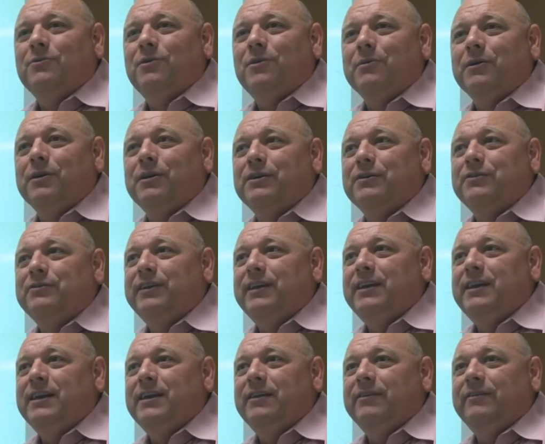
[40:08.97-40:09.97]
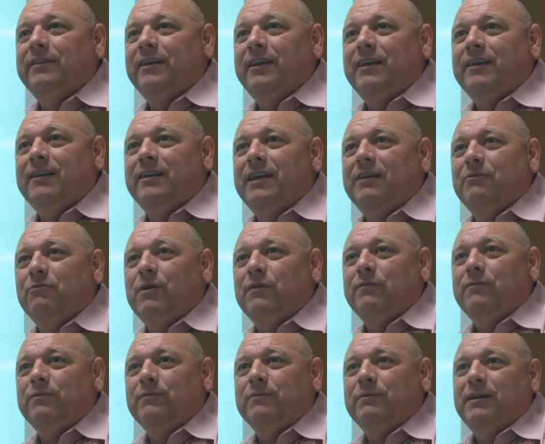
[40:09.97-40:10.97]
what we're going to see is that it,
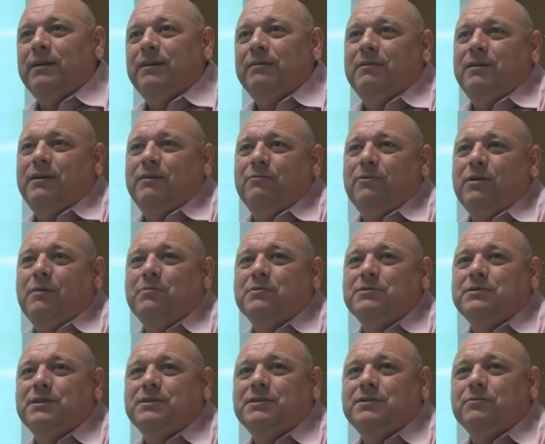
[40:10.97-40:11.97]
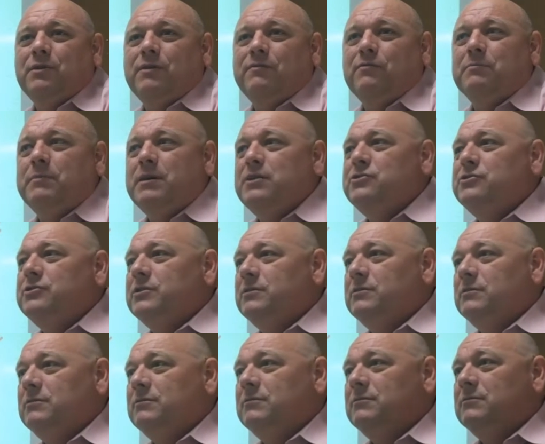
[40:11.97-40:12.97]
it, it represents the Reformation.